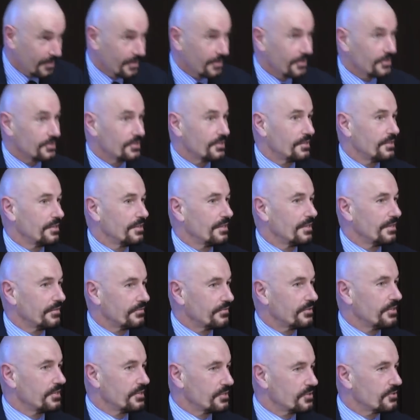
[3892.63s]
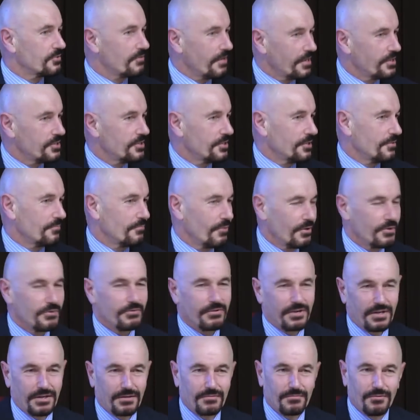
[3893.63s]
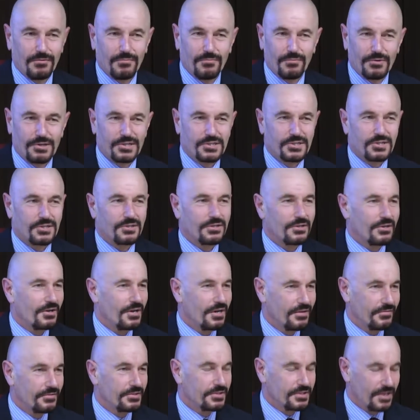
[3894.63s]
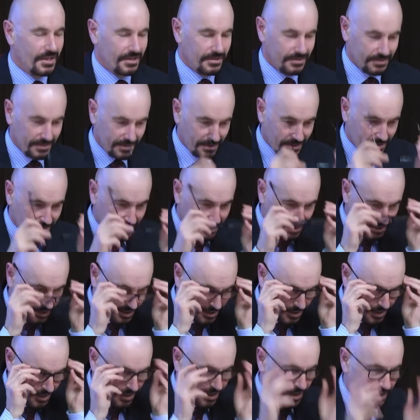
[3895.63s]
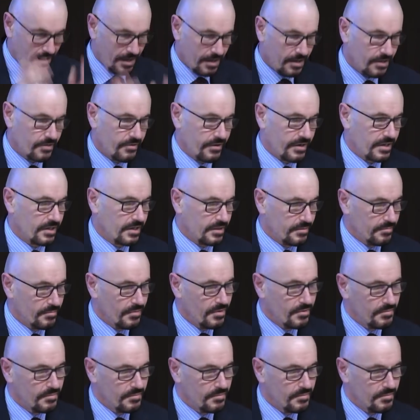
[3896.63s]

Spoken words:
because then they're left there scratching, wondering, well, what is it that I haven't done? correctly.